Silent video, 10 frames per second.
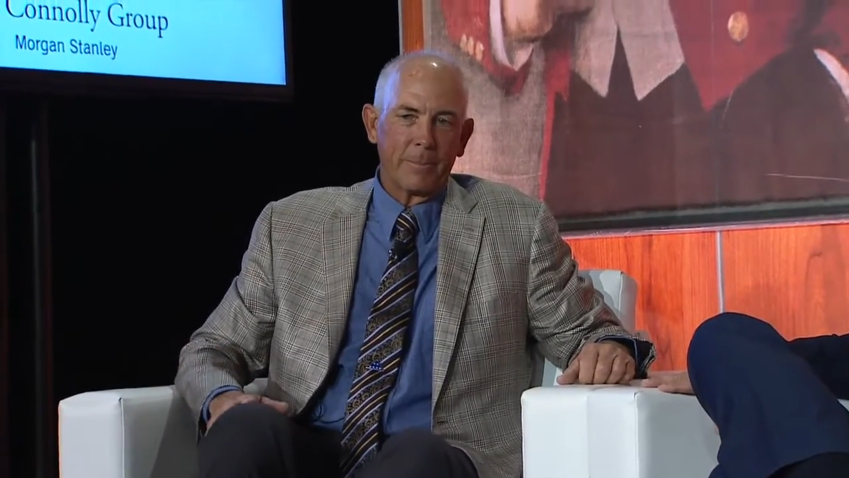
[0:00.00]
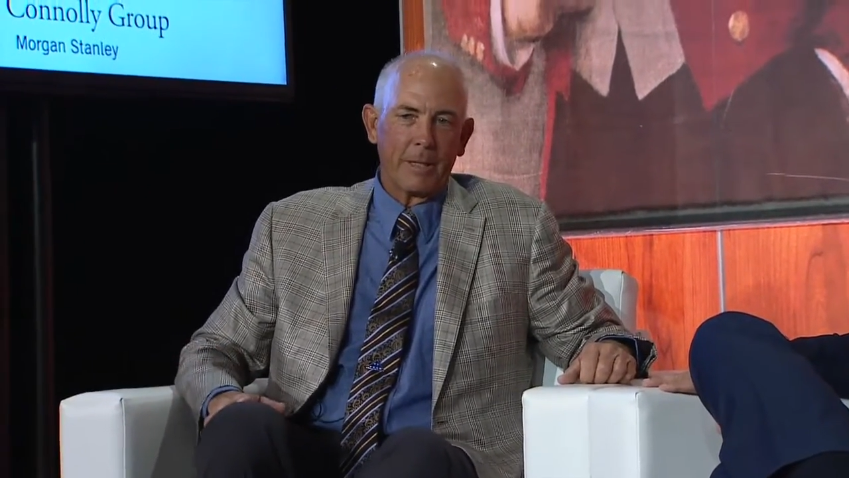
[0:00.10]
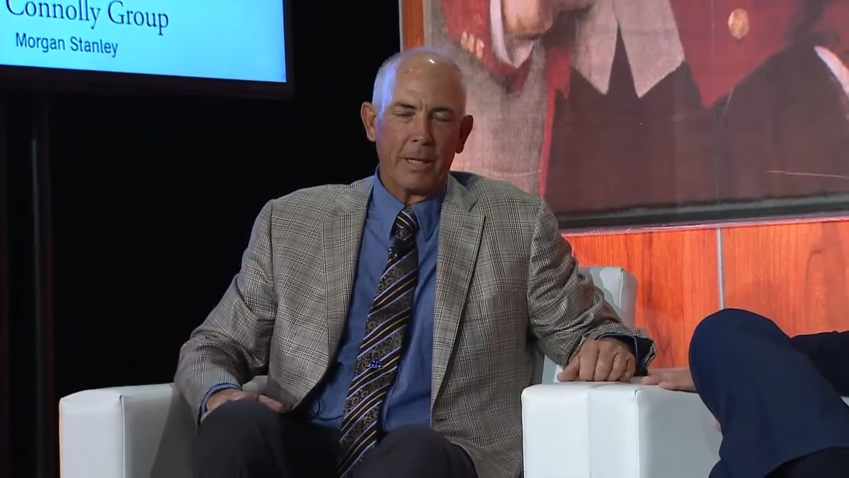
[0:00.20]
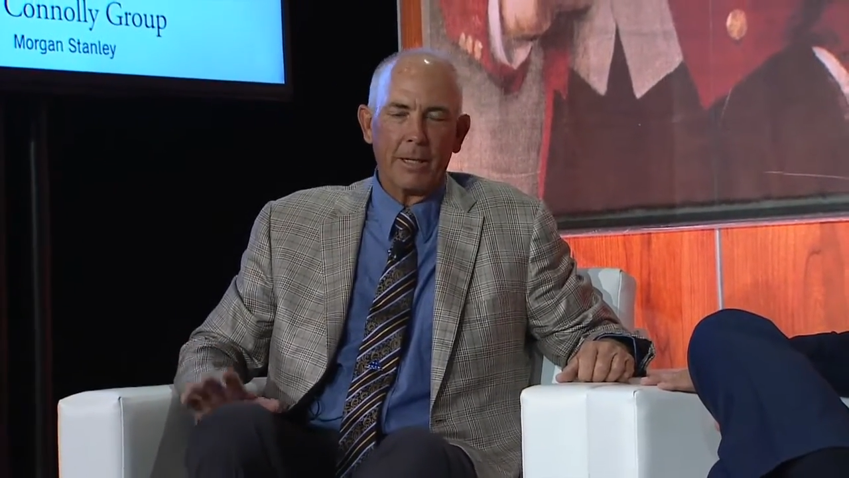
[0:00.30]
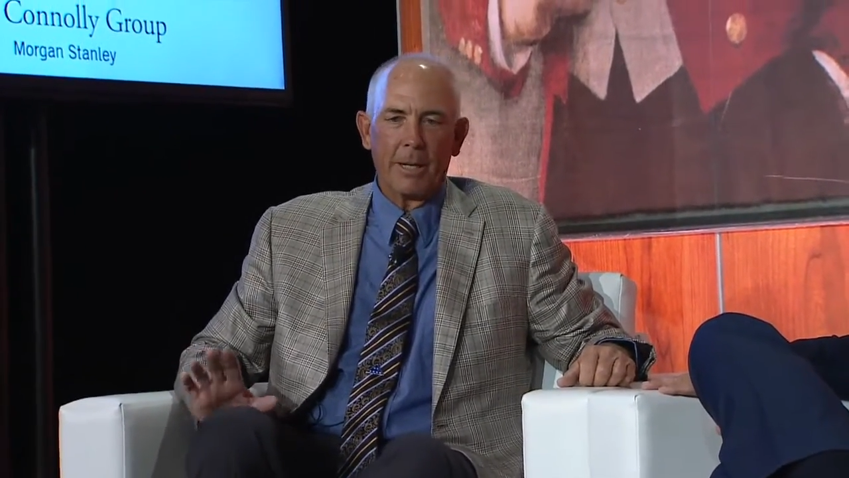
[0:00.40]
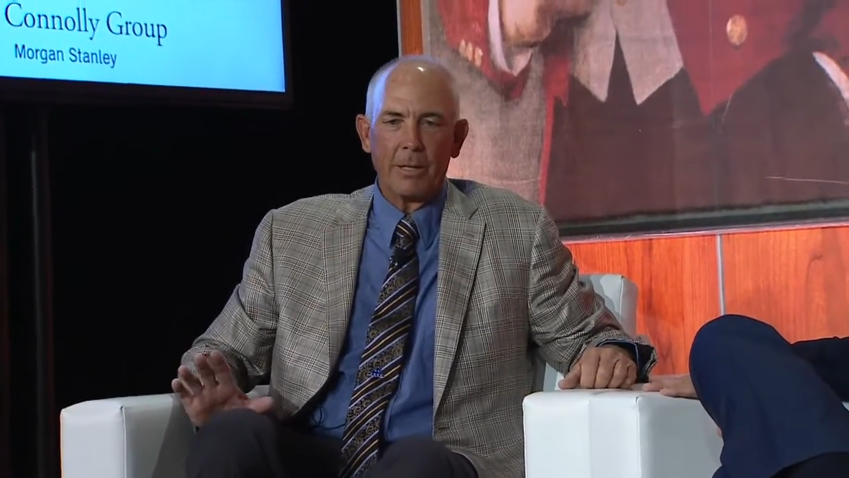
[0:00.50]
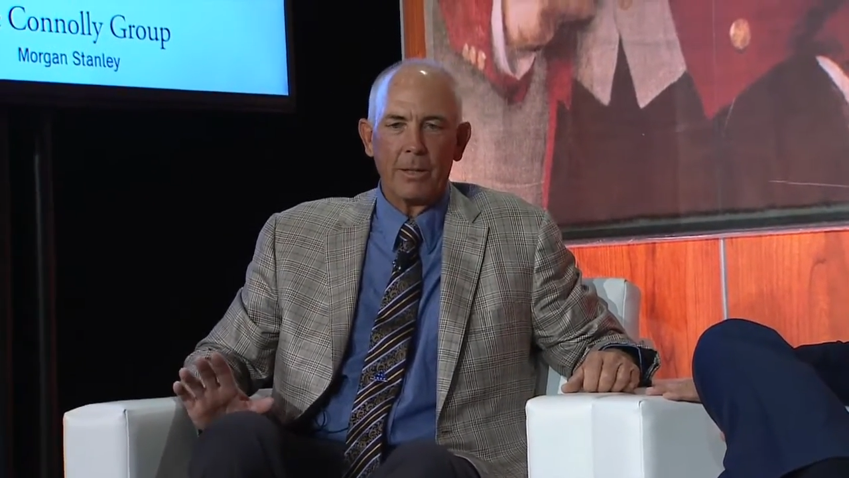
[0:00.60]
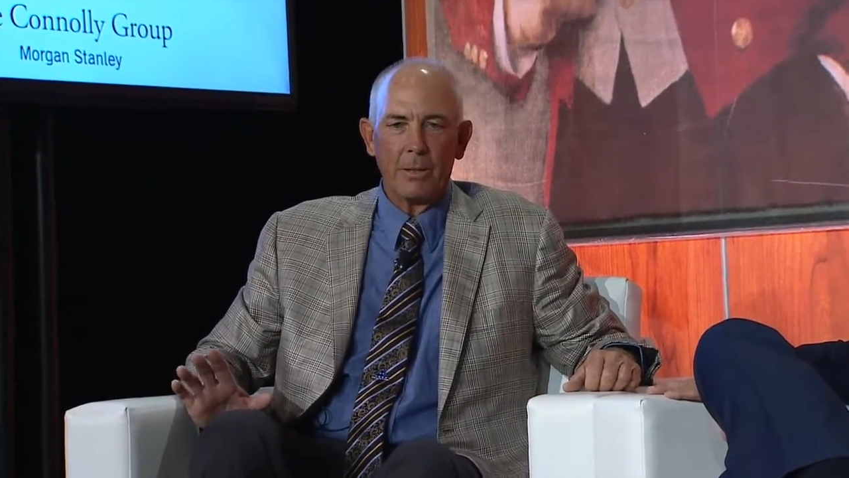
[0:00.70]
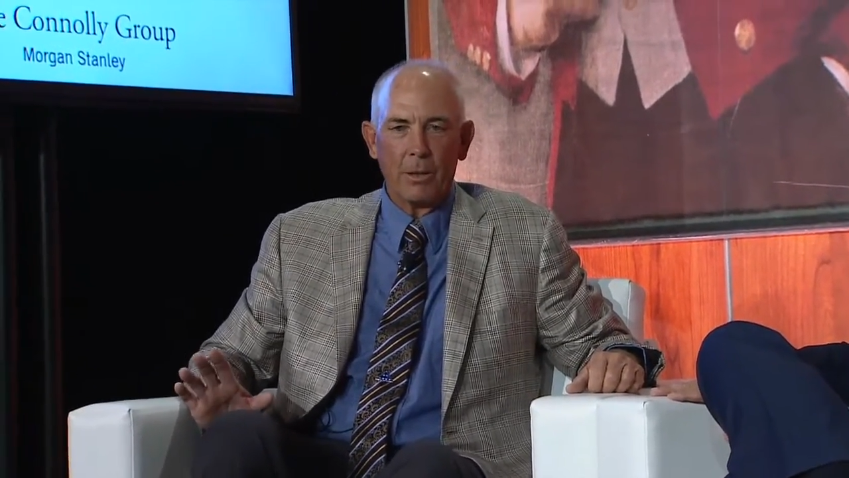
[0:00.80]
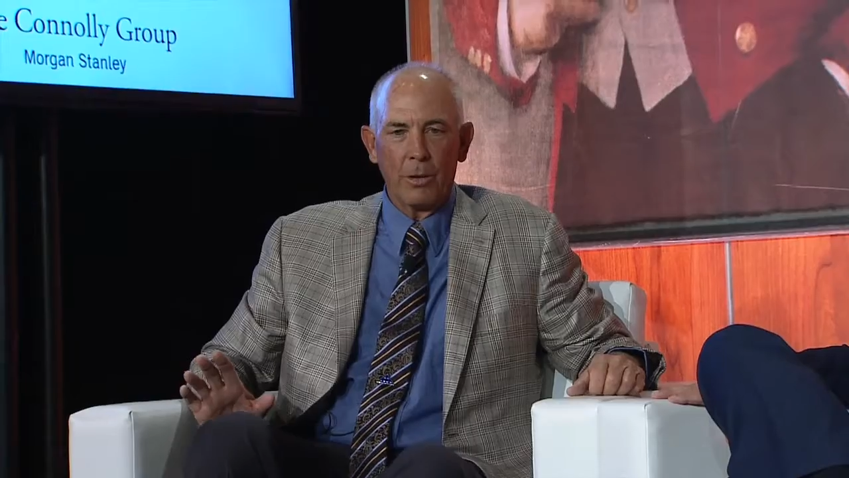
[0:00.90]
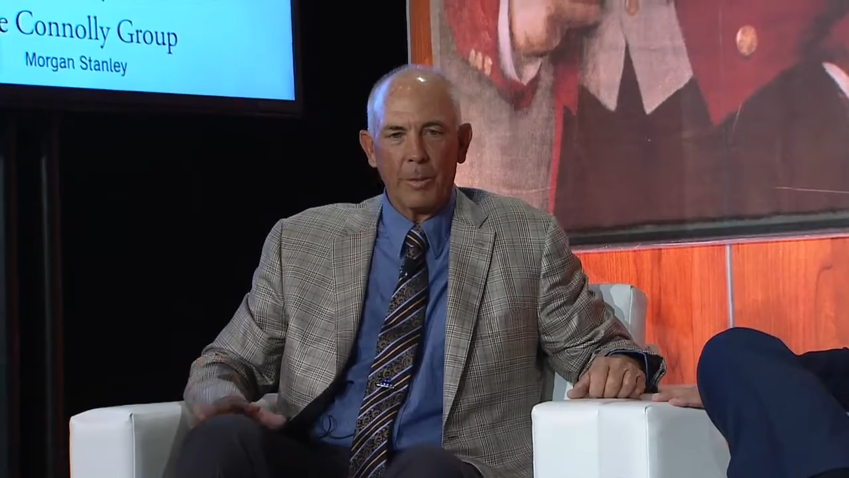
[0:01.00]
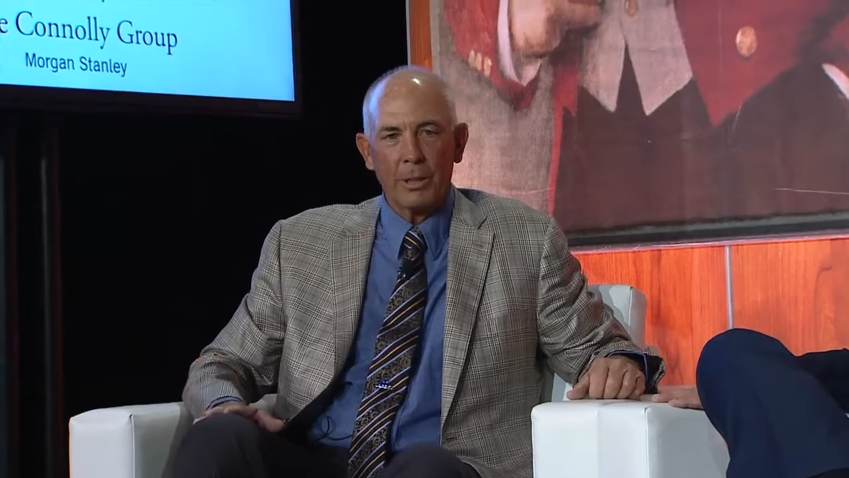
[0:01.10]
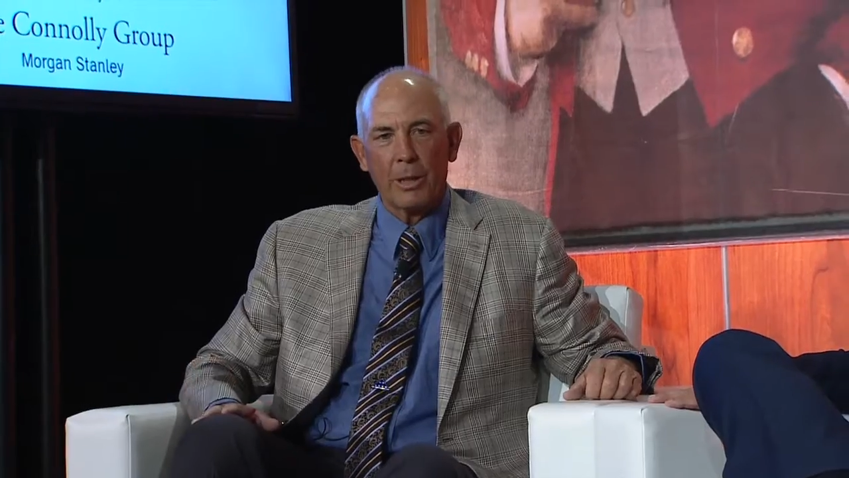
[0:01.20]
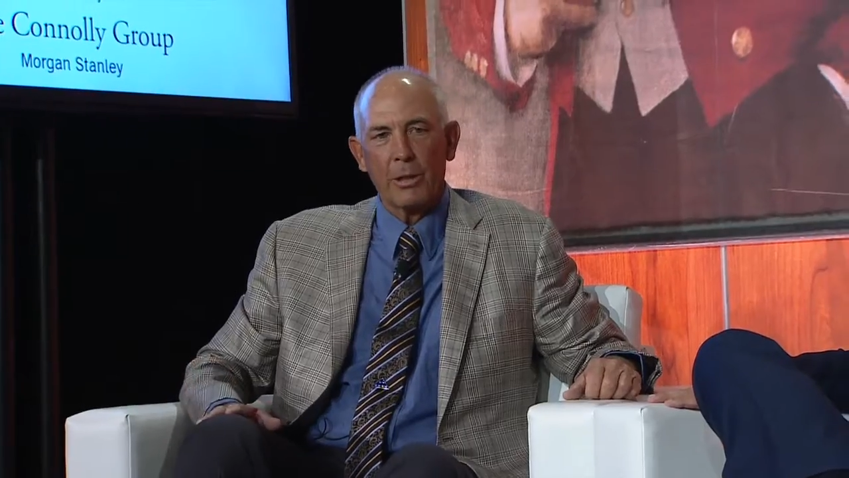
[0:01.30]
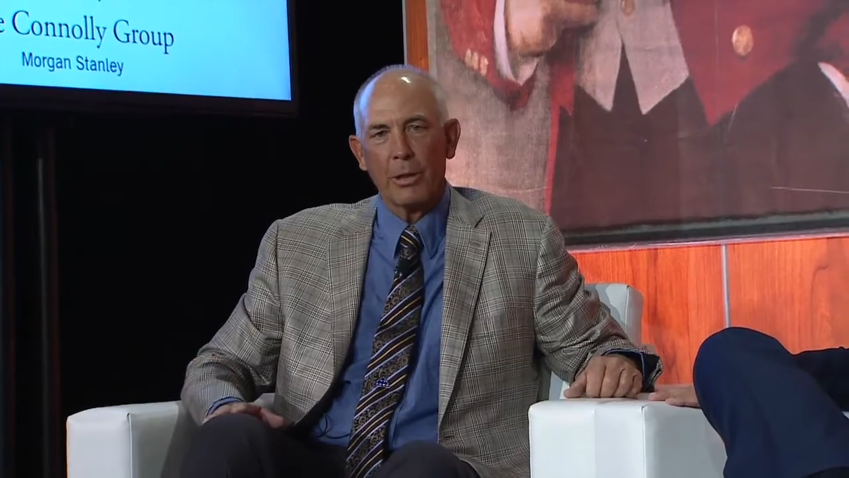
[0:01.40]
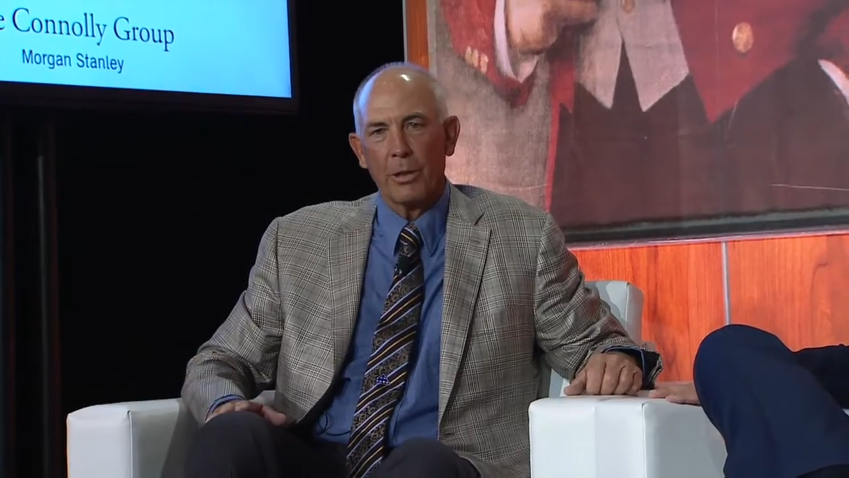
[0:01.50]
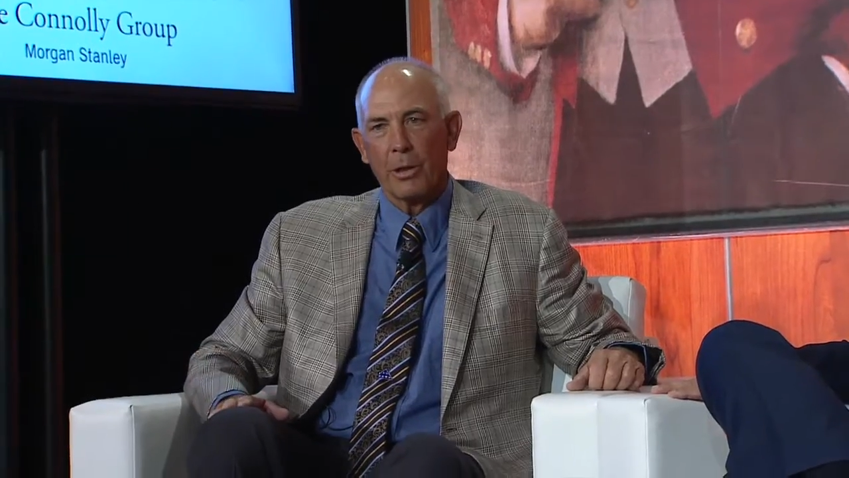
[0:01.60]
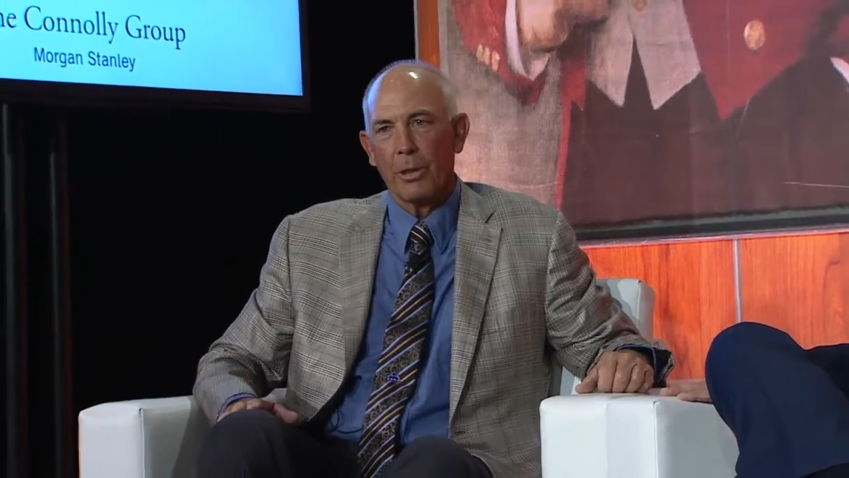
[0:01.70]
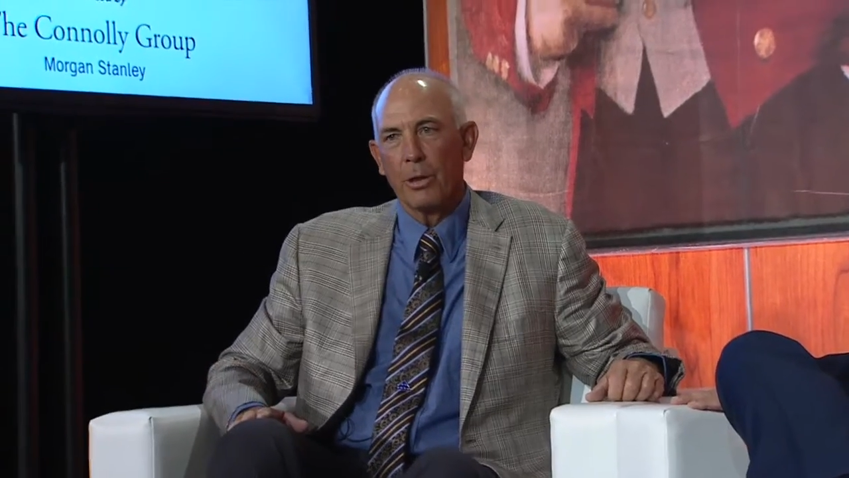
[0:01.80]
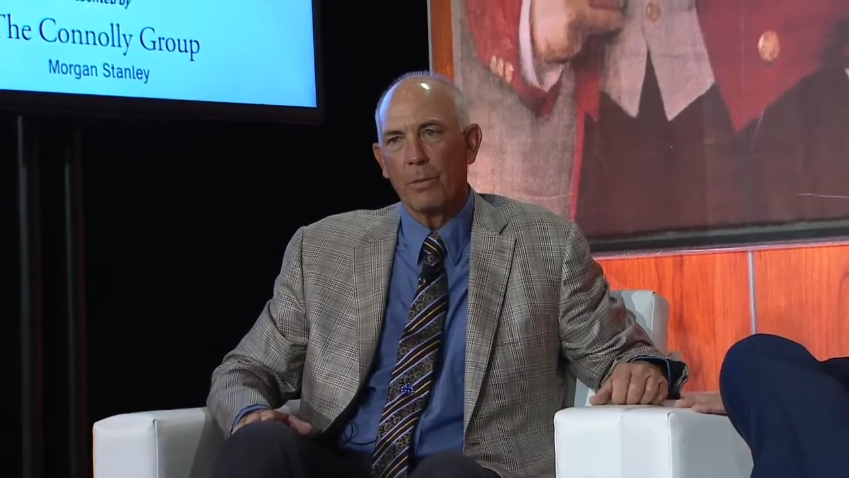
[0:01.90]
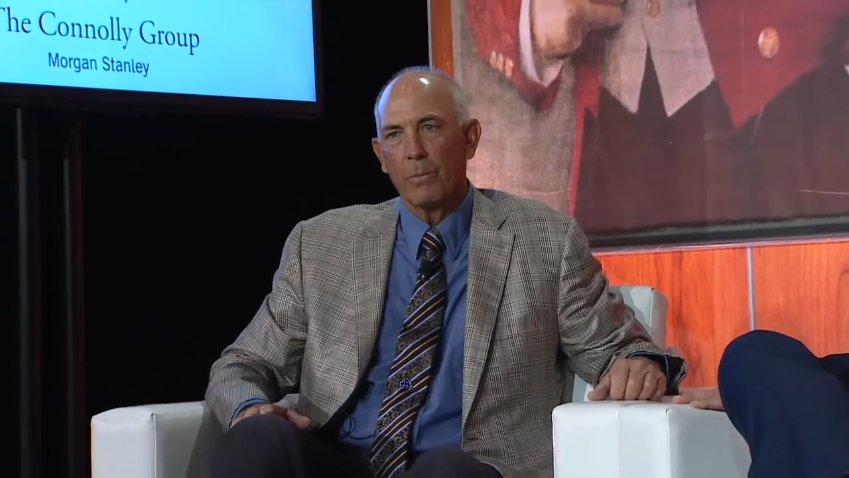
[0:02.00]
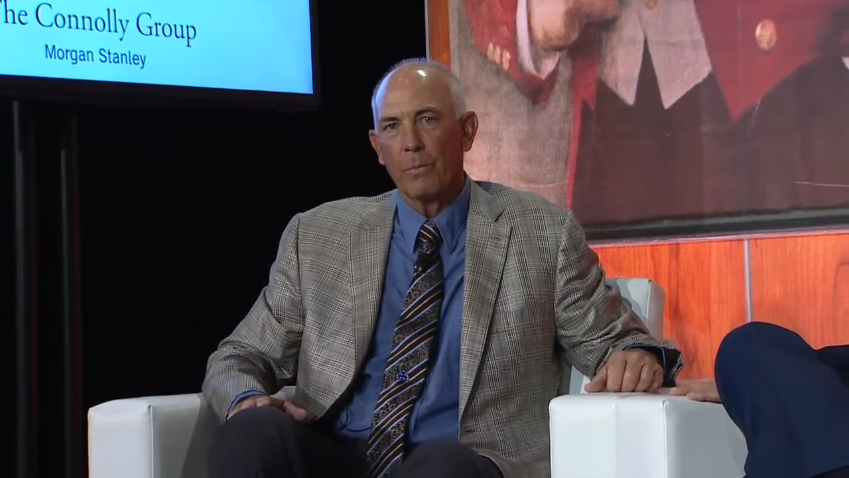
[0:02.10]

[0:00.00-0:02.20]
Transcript: He died, it'll be 6 years ago,